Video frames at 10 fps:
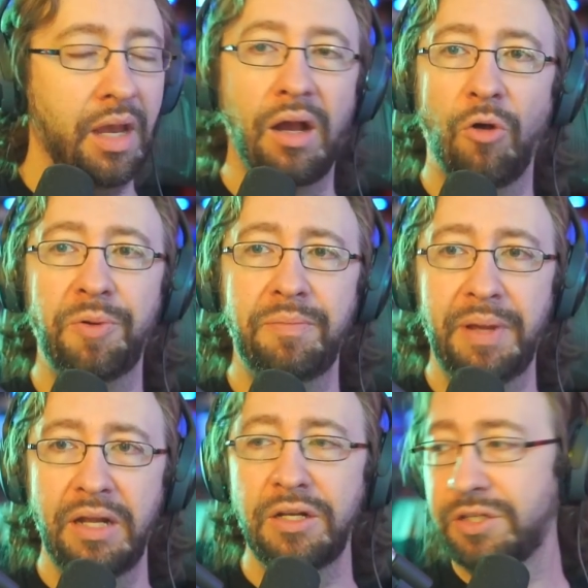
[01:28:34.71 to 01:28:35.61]
Yeah, open
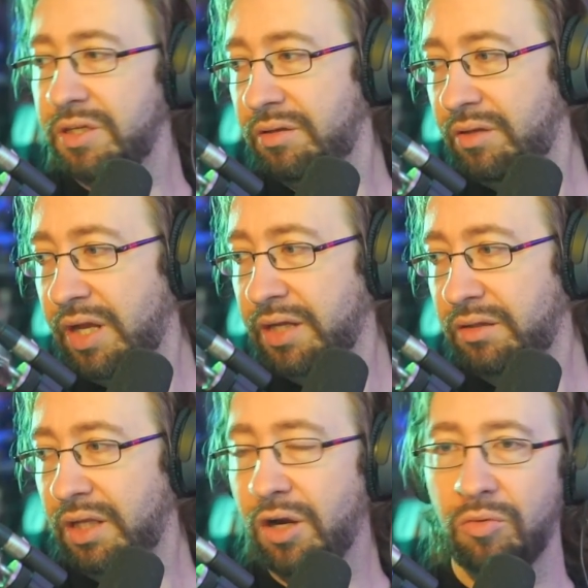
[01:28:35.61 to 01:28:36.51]
beta is in
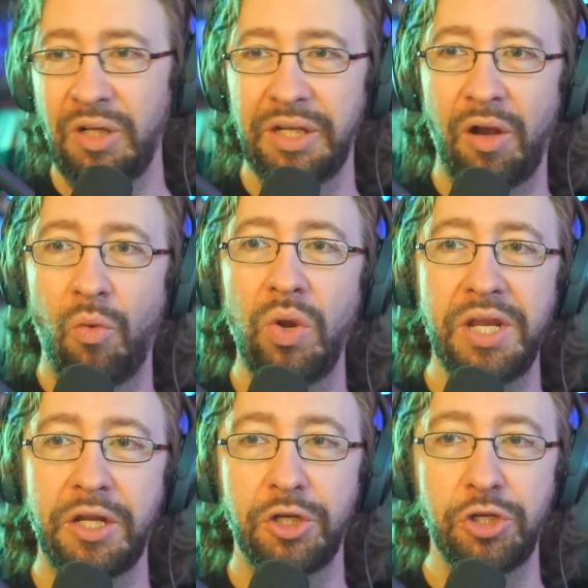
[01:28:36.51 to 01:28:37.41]
like literally a
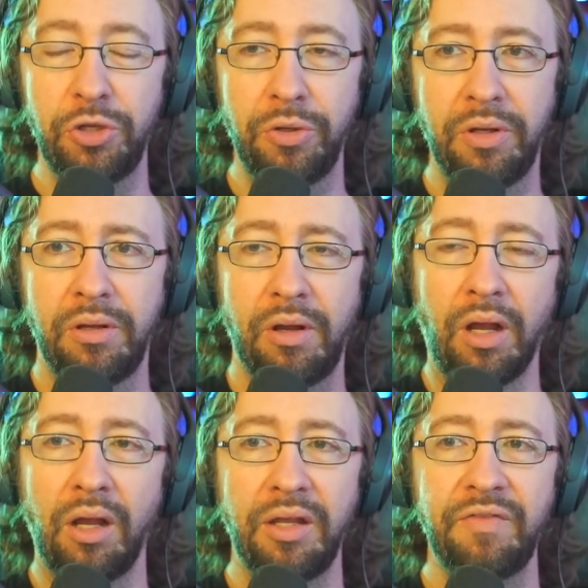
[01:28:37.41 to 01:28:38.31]
week, dude.
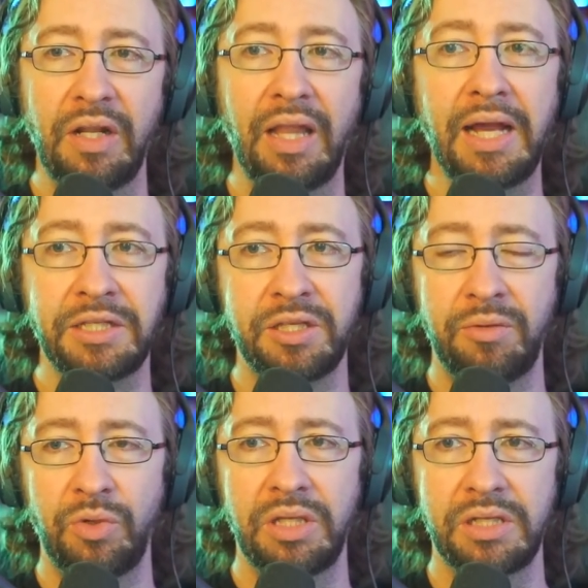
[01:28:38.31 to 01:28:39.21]
Uh, even yeah. less
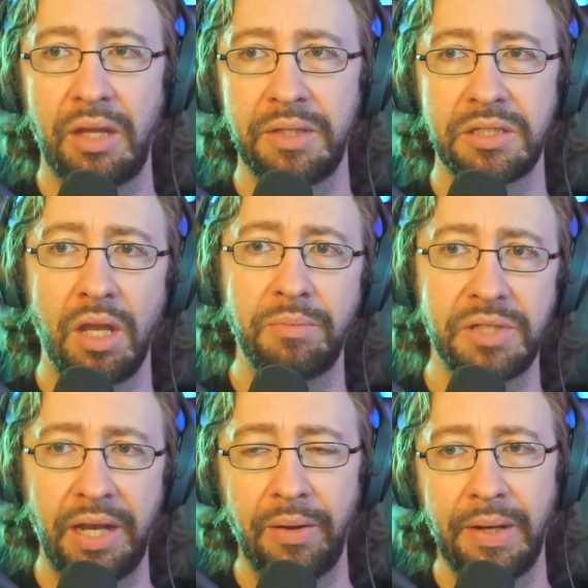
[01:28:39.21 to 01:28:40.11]
than when the time this
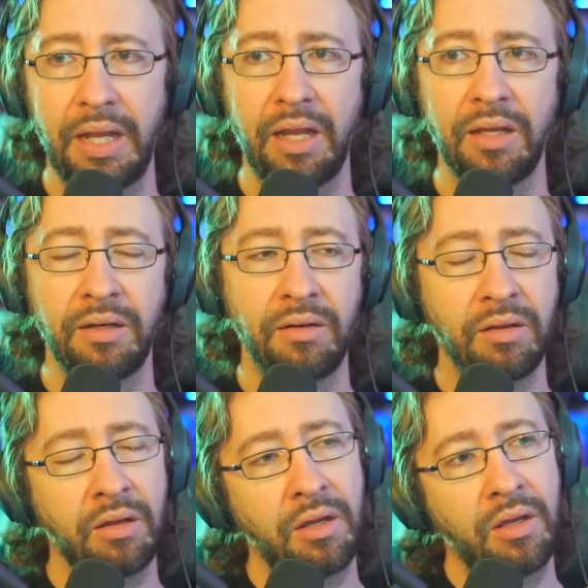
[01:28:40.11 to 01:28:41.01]
comes out, and
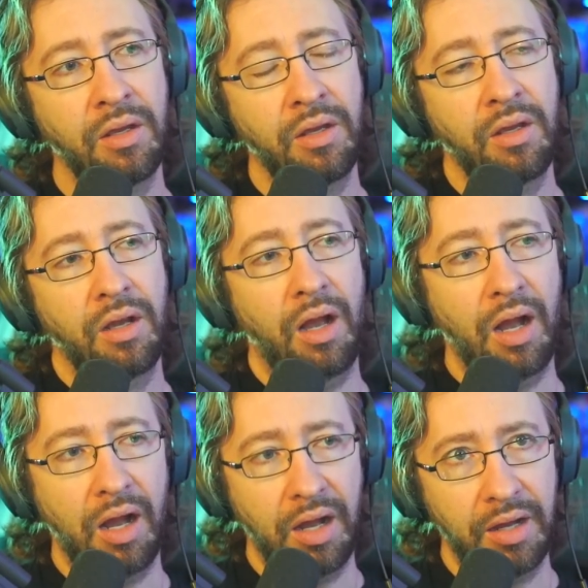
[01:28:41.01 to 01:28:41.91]

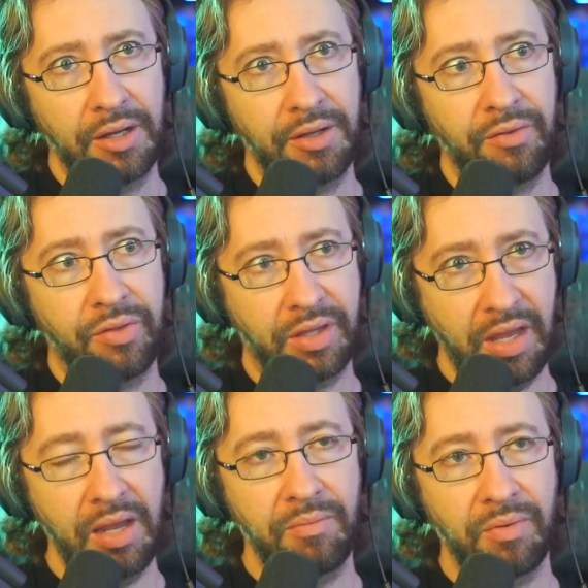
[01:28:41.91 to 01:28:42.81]
uh, the
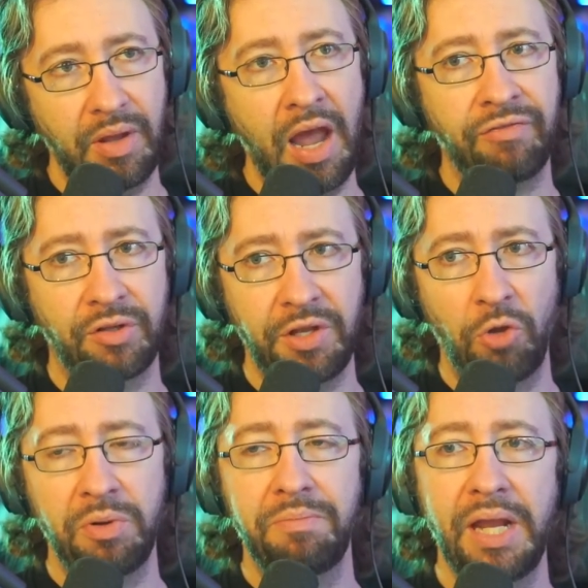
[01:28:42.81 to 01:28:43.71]
game after the
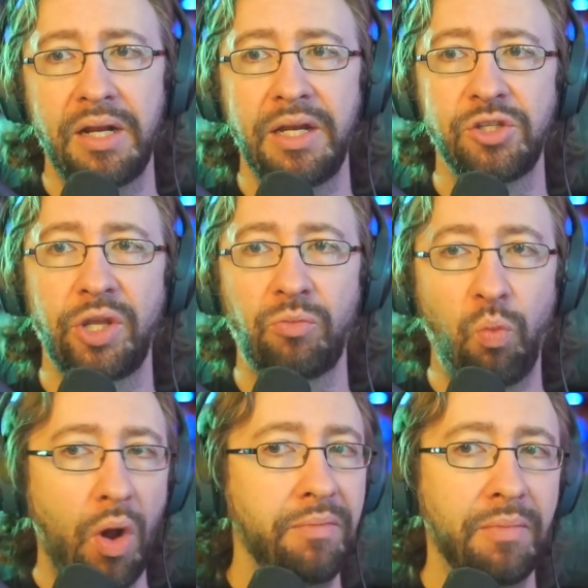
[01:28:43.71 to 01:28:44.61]
open beta is like
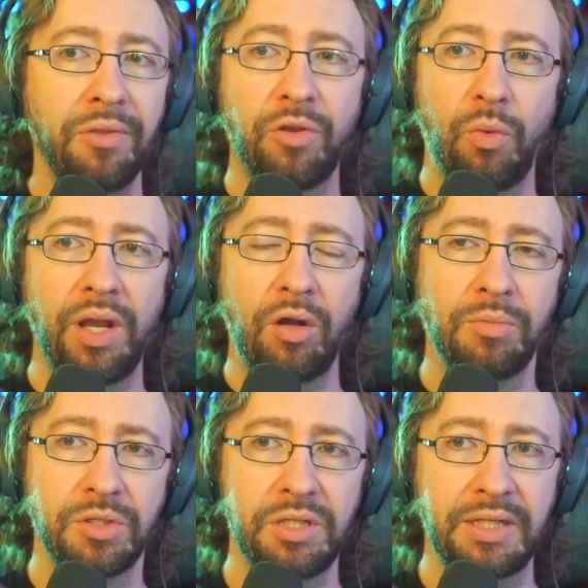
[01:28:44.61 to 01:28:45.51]
one month away
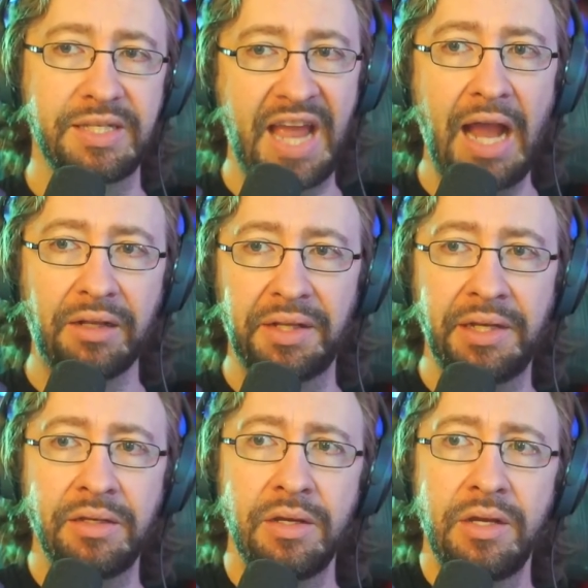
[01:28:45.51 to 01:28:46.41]
almost
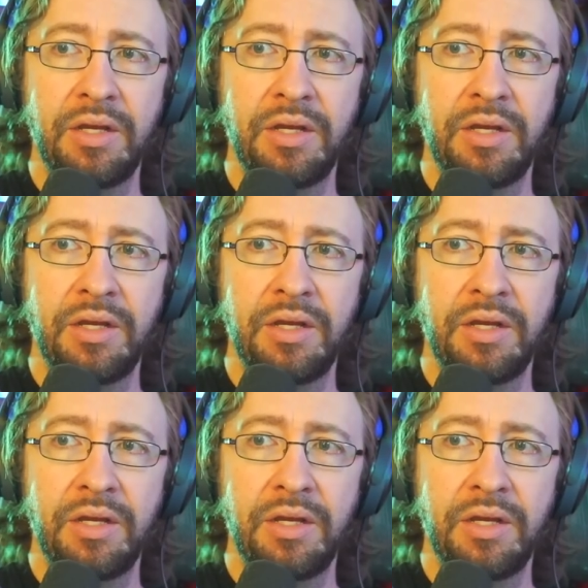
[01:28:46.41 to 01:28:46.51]
exactly.